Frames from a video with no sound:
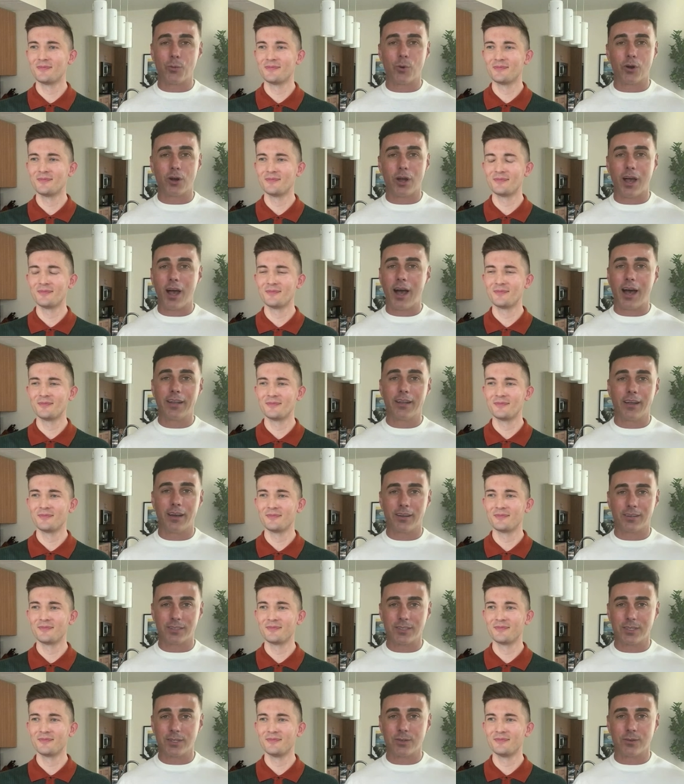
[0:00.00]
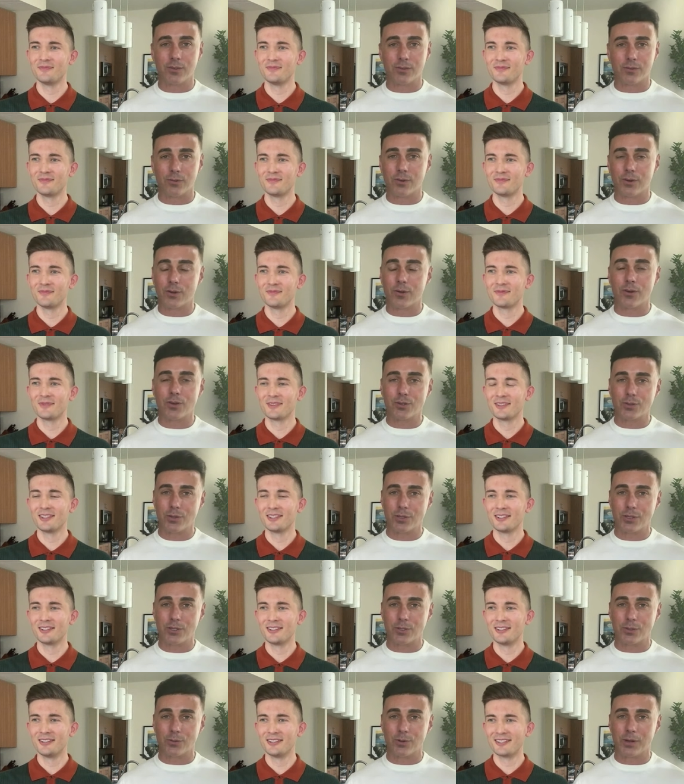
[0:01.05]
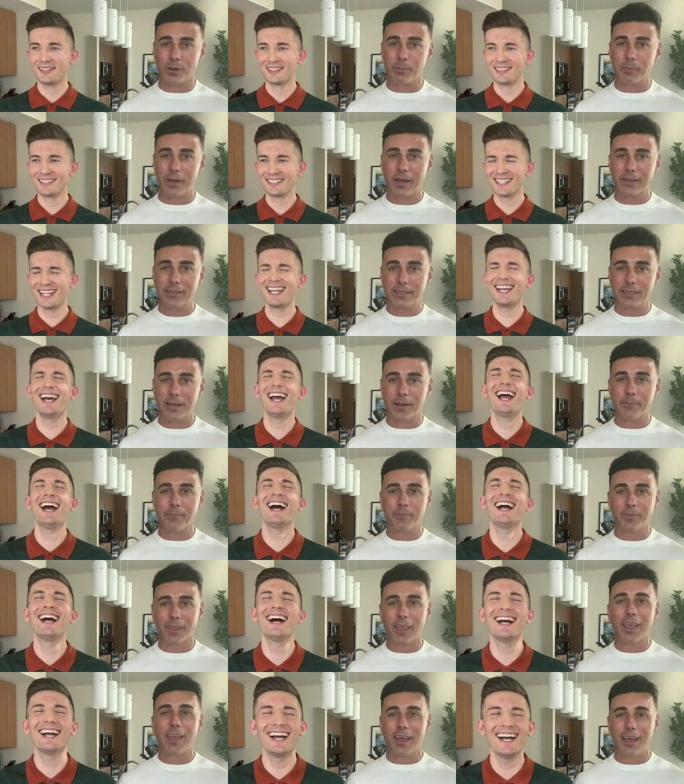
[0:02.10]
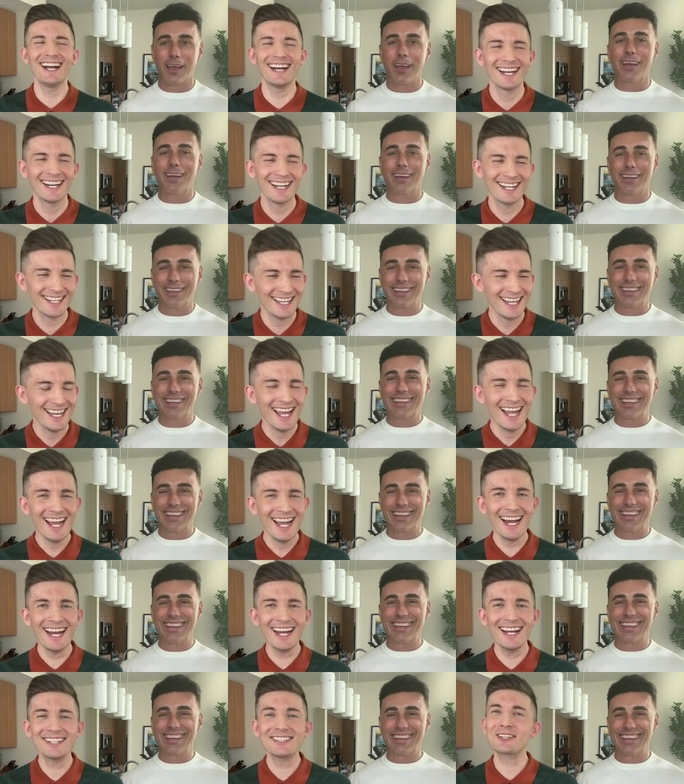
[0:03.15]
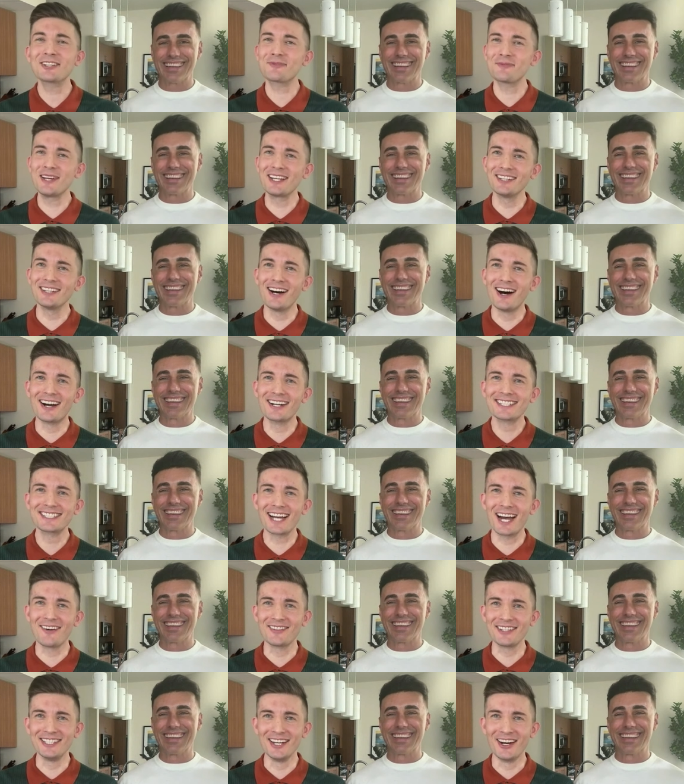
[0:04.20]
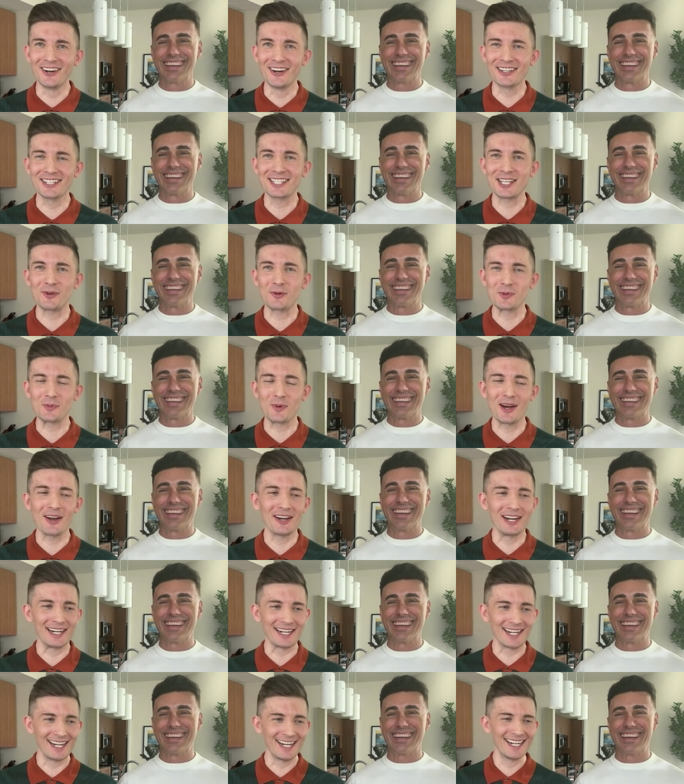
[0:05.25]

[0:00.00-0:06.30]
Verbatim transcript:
Speaker 1: I wore a hot dog suit through a
Speaker 2: grocery store, but it took me a long time to notice he was wearing